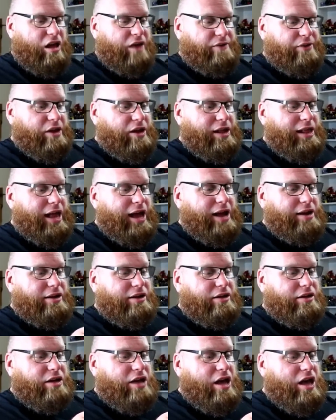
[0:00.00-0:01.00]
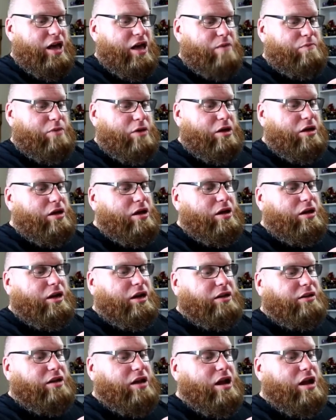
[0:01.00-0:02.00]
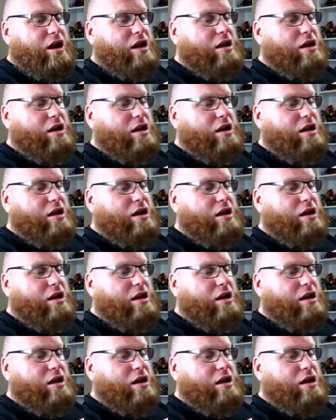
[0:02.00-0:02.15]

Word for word: If you like to gamble, I